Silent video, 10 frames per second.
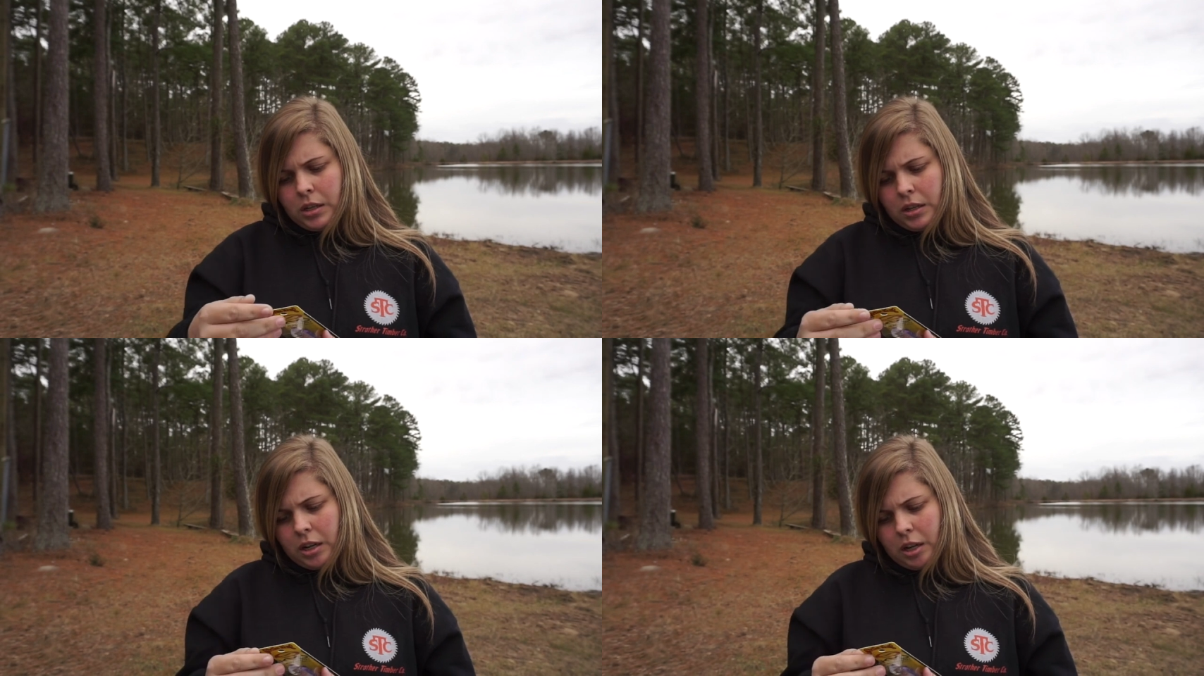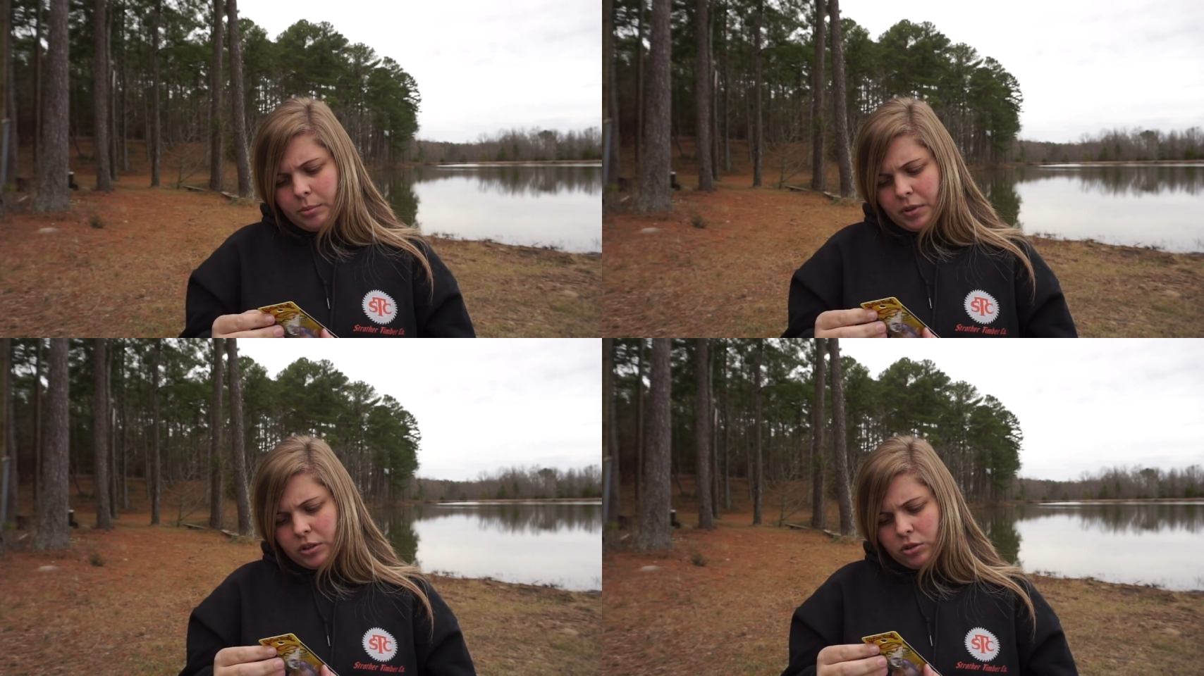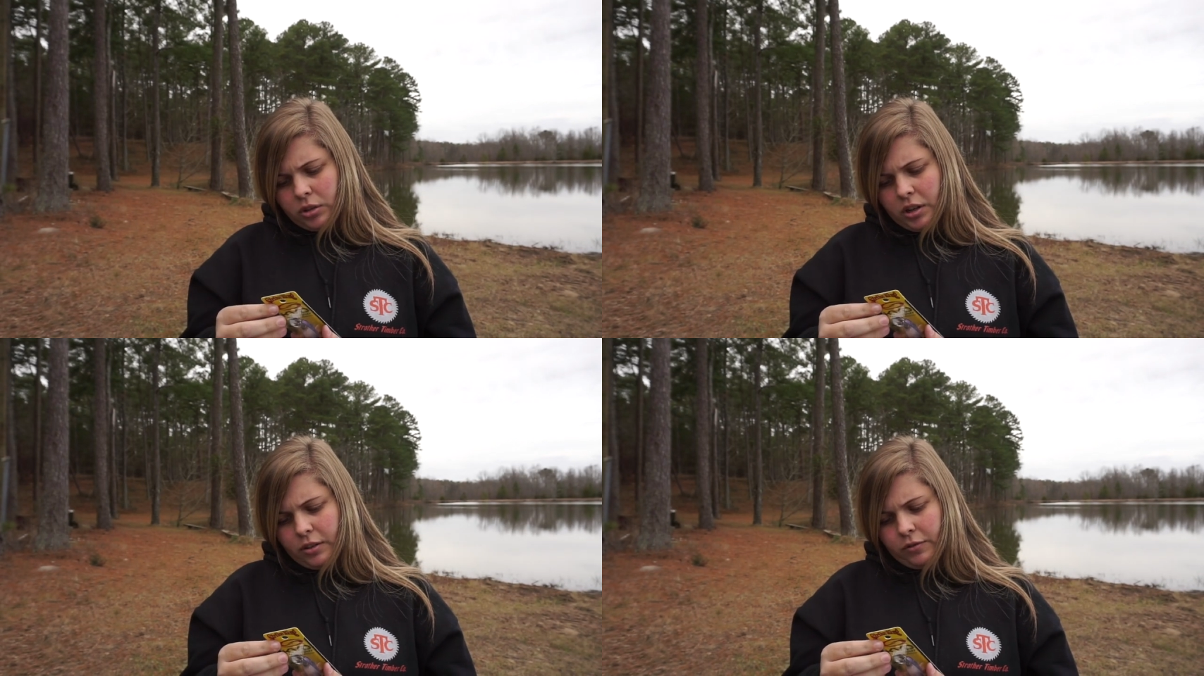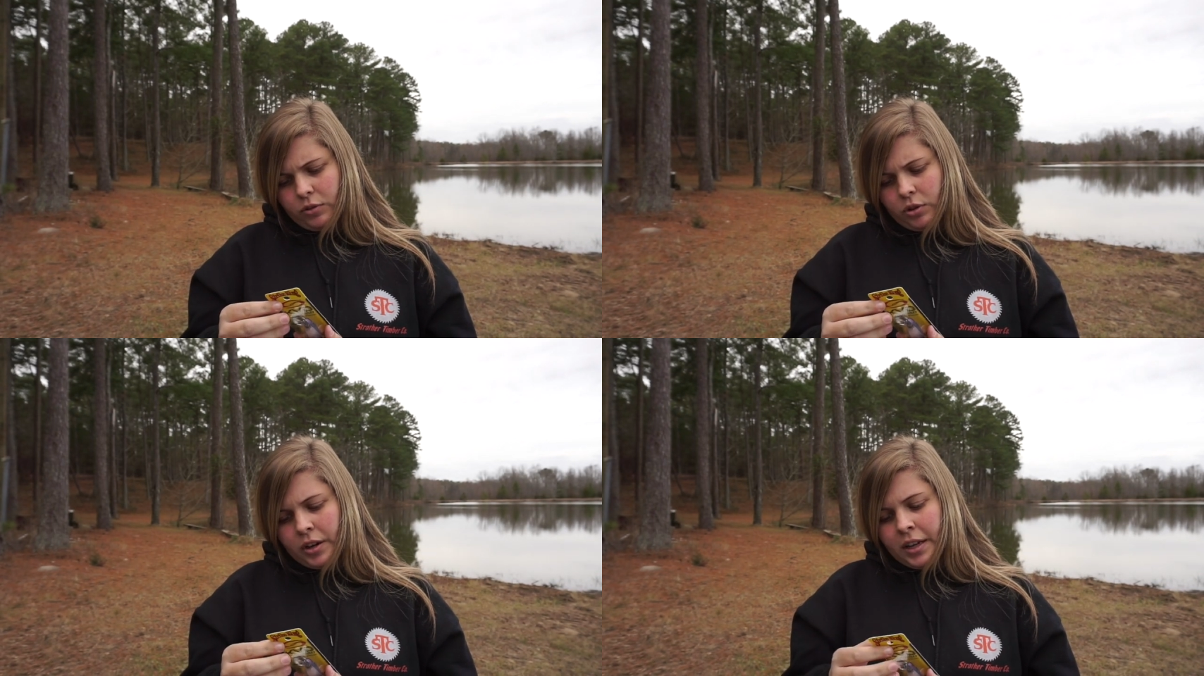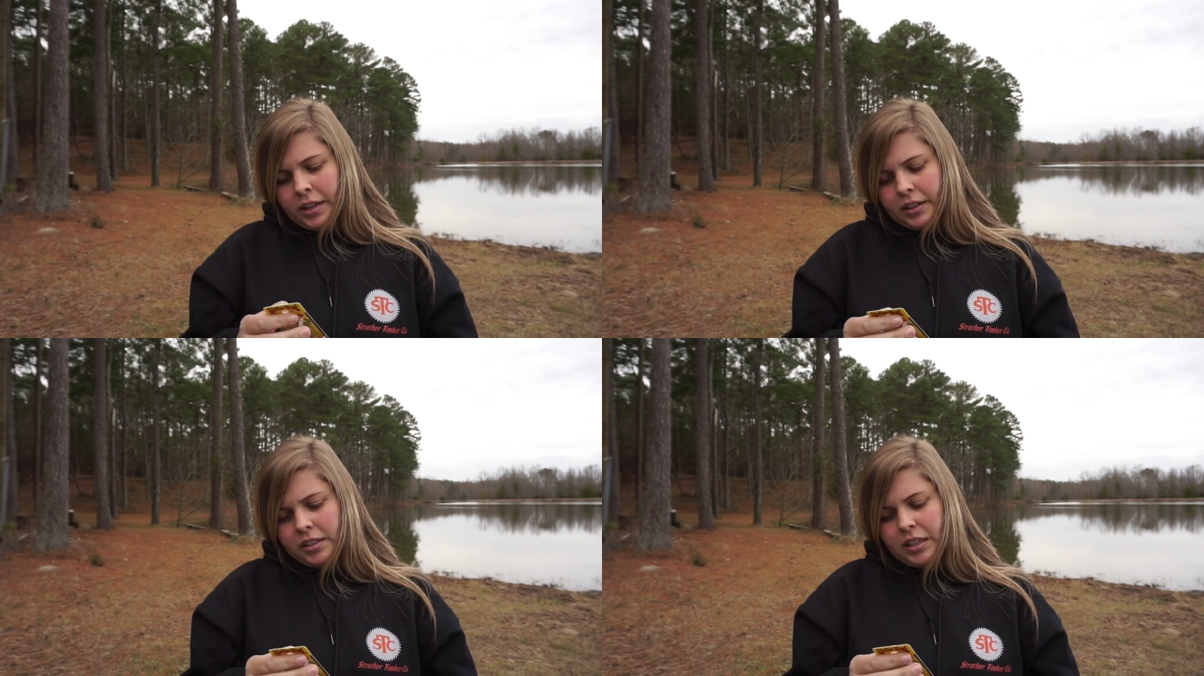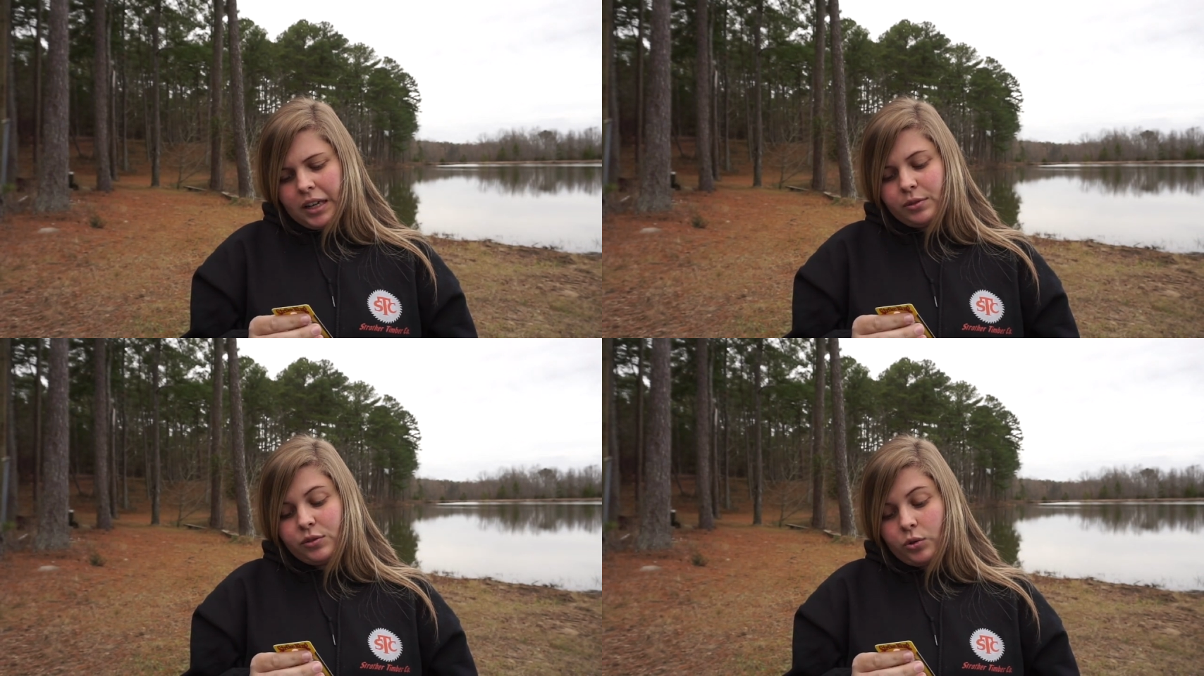I'm not sure how far. This dives